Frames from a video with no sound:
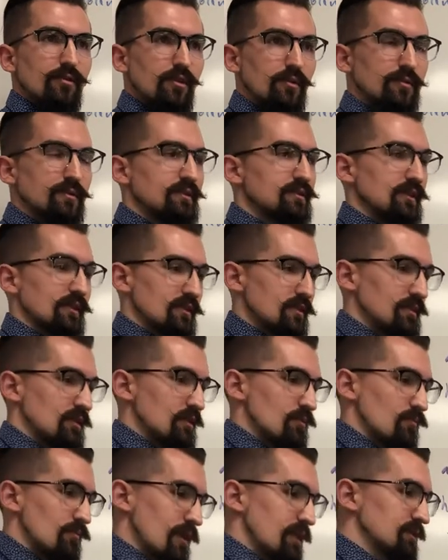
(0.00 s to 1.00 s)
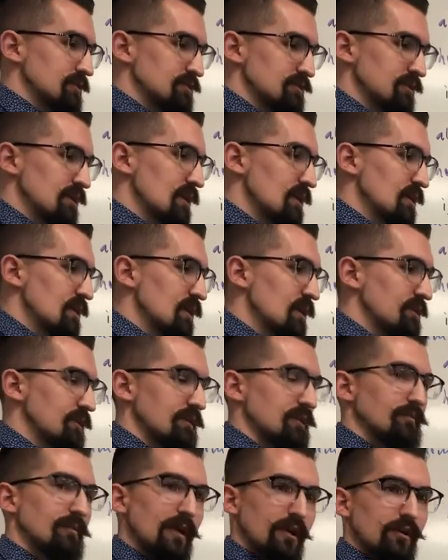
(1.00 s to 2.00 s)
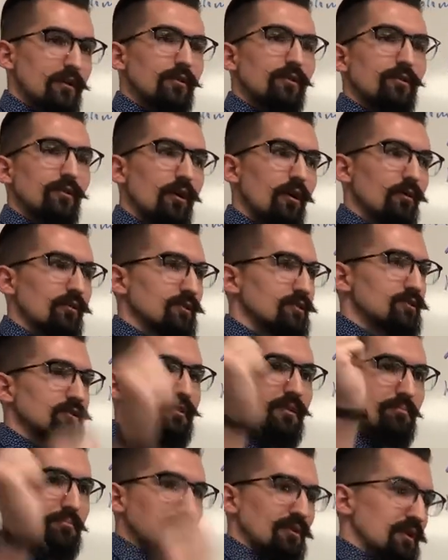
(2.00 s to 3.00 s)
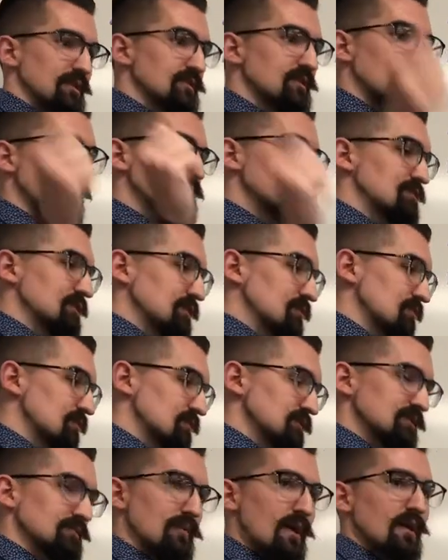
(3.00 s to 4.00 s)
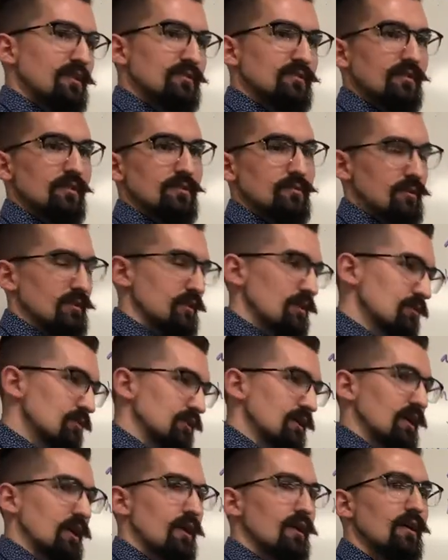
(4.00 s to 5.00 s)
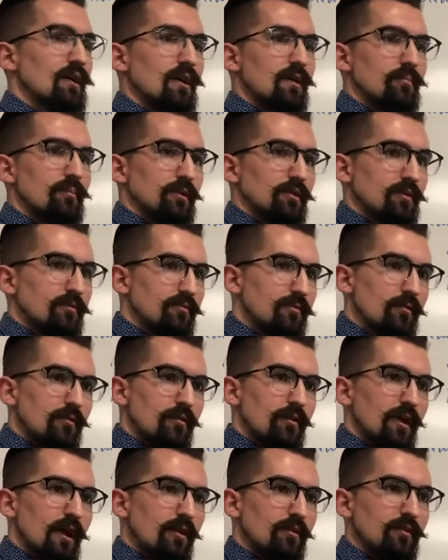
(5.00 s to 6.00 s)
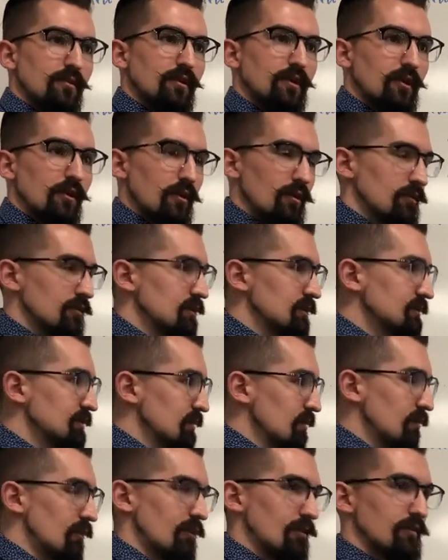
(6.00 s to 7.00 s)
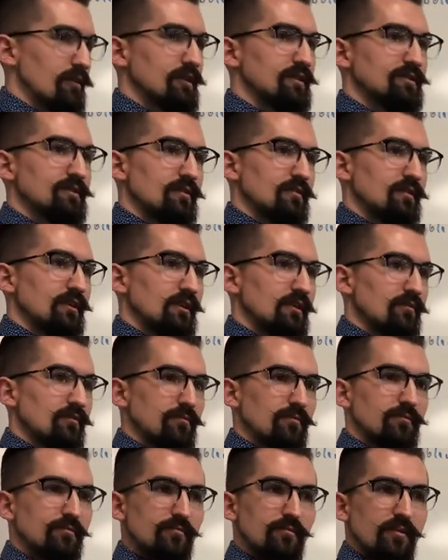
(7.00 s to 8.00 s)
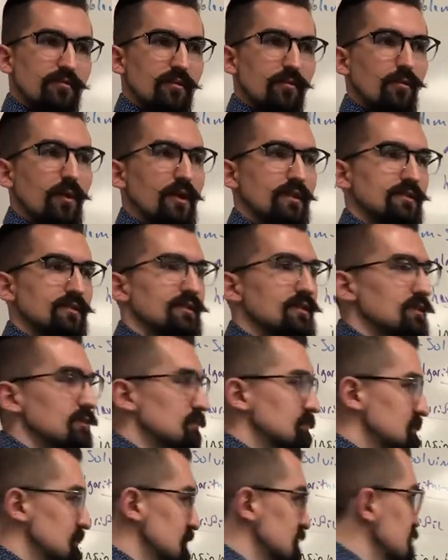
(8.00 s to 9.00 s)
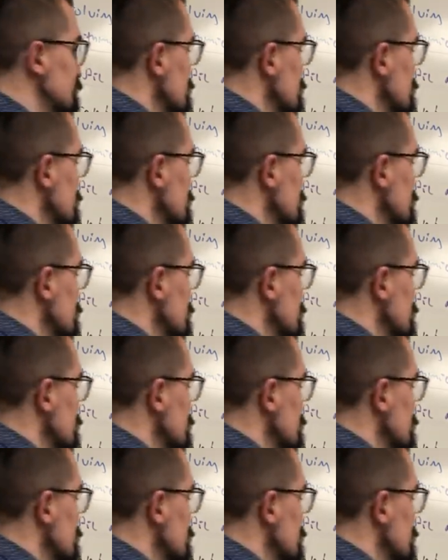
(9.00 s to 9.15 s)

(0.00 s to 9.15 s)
uses other than a wrench. And then you might go to, oh, it's just a blunt object you can smash things with, okay. But the further down you go, the harder it is to think of different ways to use it.